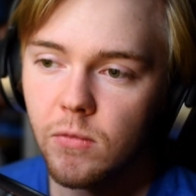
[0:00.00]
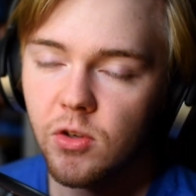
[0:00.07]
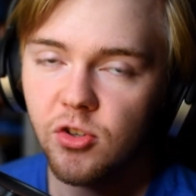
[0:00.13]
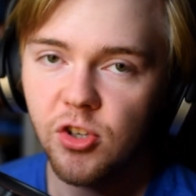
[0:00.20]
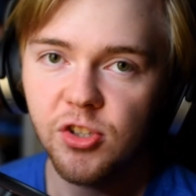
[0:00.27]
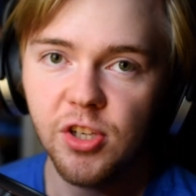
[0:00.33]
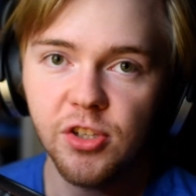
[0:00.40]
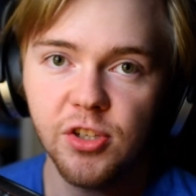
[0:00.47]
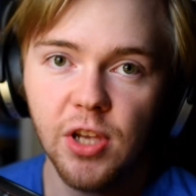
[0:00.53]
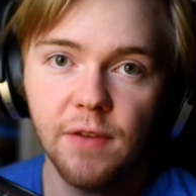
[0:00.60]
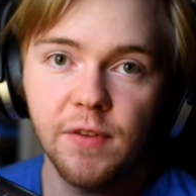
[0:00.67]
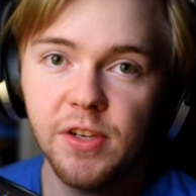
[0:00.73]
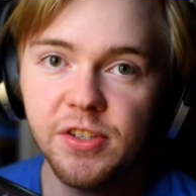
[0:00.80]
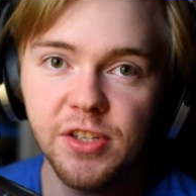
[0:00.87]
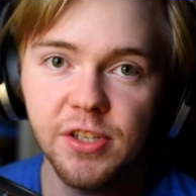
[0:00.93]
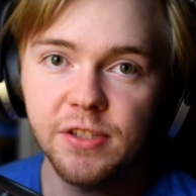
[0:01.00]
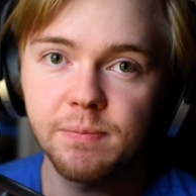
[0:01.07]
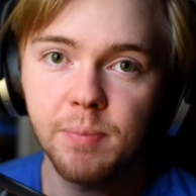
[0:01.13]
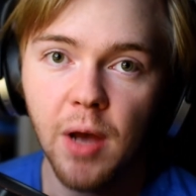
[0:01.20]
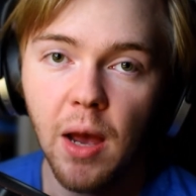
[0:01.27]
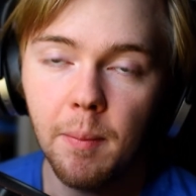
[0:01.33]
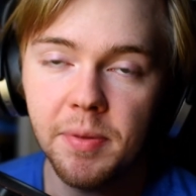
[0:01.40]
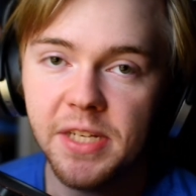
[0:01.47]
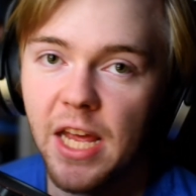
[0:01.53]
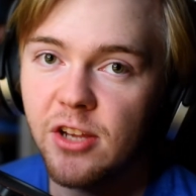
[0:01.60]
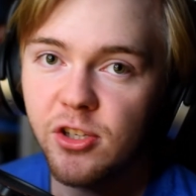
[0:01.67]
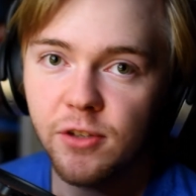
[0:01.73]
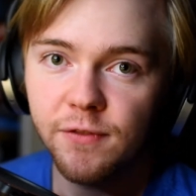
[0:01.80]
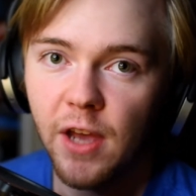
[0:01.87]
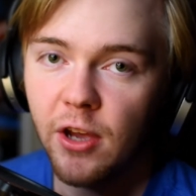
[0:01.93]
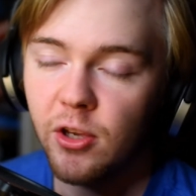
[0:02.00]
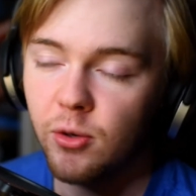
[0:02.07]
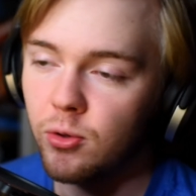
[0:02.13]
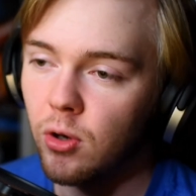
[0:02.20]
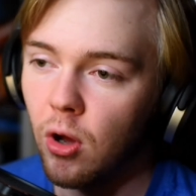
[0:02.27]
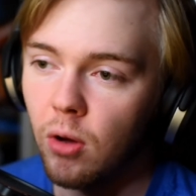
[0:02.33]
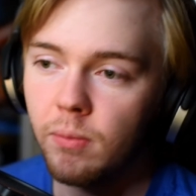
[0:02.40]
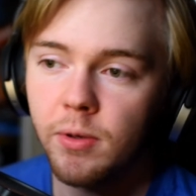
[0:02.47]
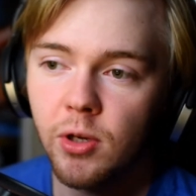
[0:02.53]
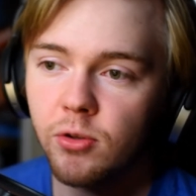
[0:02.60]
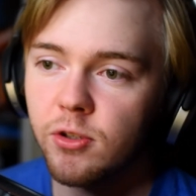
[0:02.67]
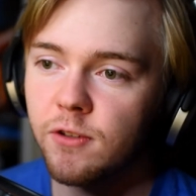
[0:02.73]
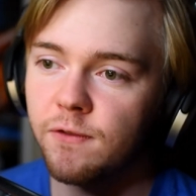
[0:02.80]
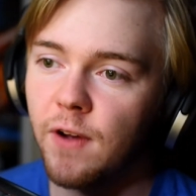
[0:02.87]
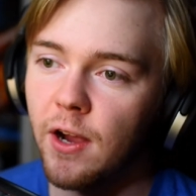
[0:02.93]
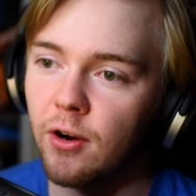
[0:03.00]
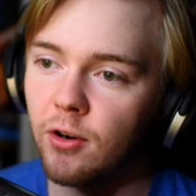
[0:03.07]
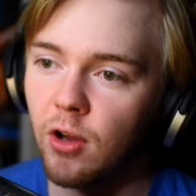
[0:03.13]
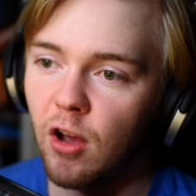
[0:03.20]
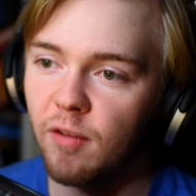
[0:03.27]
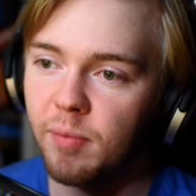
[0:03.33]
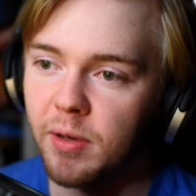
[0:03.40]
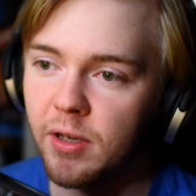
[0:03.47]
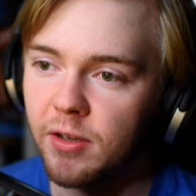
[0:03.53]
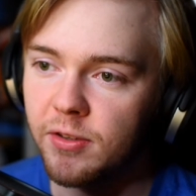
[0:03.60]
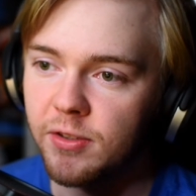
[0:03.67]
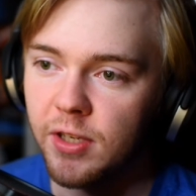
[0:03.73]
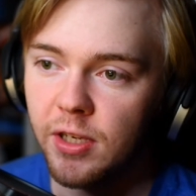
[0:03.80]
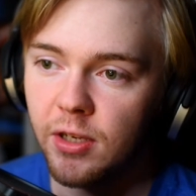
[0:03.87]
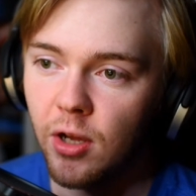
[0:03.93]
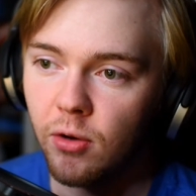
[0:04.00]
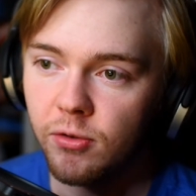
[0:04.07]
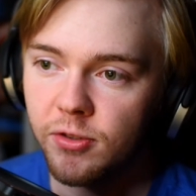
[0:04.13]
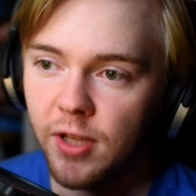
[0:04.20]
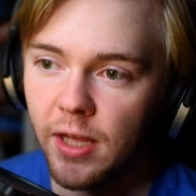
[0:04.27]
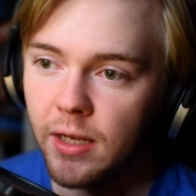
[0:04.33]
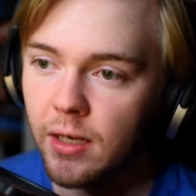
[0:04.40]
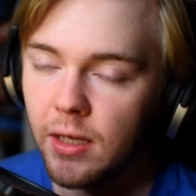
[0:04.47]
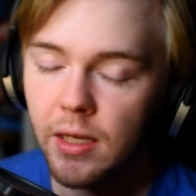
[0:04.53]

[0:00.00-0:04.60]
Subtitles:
if he sees potential value at all, he'll just fire it off because he knows that